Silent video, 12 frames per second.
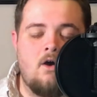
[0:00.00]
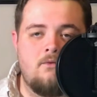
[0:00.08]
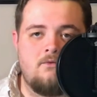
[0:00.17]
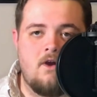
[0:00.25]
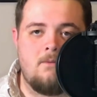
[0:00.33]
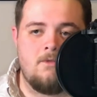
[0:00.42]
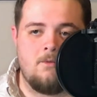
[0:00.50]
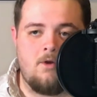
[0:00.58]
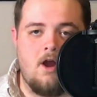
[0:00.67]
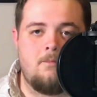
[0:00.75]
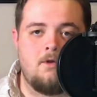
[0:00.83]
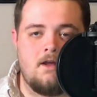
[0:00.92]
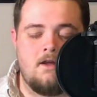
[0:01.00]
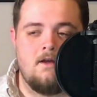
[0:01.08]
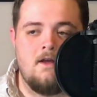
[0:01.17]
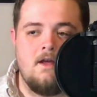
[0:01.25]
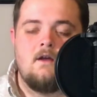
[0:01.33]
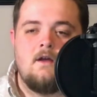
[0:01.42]
from the property.
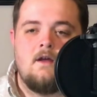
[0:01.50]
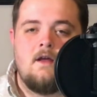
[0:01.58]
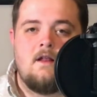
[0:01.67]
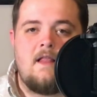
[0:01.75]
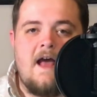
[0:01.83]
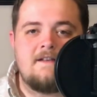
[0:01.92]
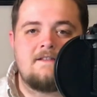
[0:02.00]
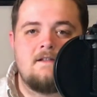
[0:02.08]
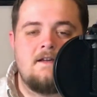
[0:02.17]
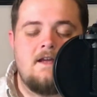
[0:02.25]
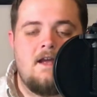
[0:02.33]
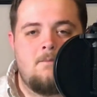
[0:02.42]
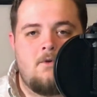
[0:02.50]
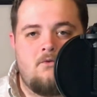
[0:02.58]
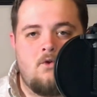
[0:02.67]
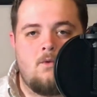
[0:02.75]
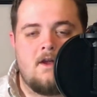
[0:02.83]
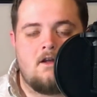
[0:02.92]
Lastly,
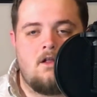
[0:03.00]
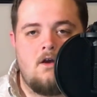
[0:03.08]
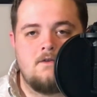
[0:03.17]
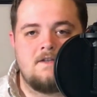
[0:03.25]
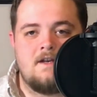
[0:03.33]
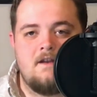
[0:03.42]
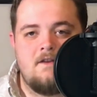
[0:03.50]
before we close and end the